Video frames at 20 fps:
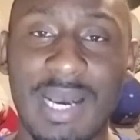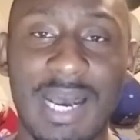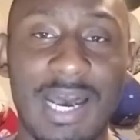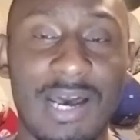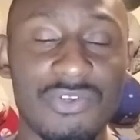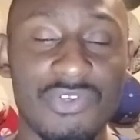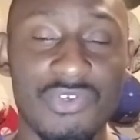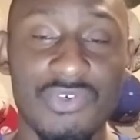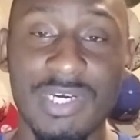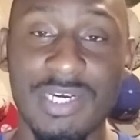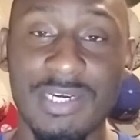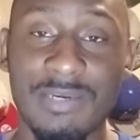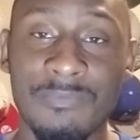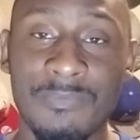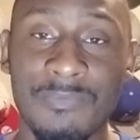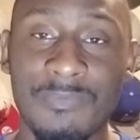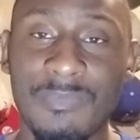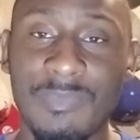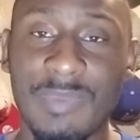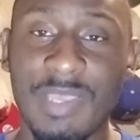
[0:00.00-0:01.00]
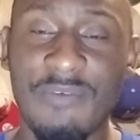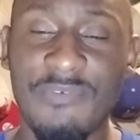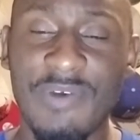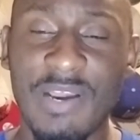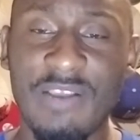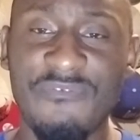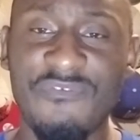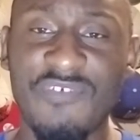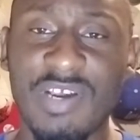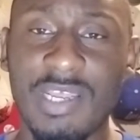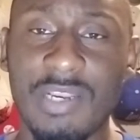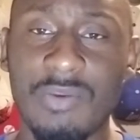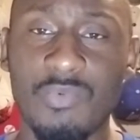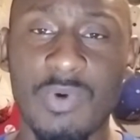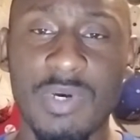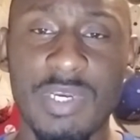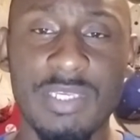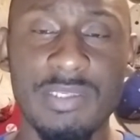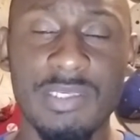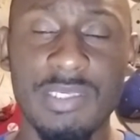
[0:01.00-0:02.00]
I'll try if I can find a
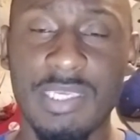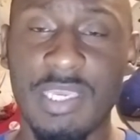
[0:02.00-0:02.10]
way.